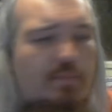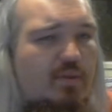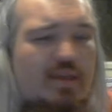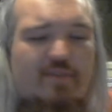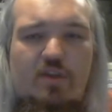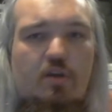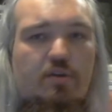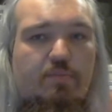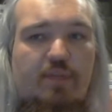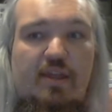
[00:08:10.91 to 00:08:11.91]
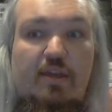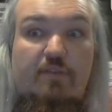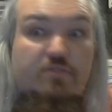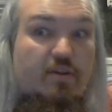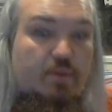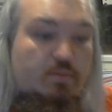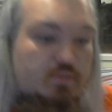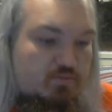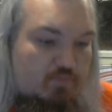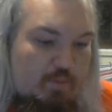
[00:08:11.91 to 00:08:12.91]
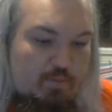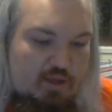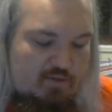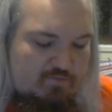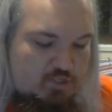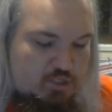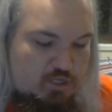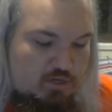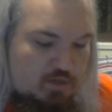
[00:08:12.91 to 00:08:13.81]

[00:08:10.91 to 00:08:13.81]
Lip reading: even going completely off script. I'm just remembering half the shit.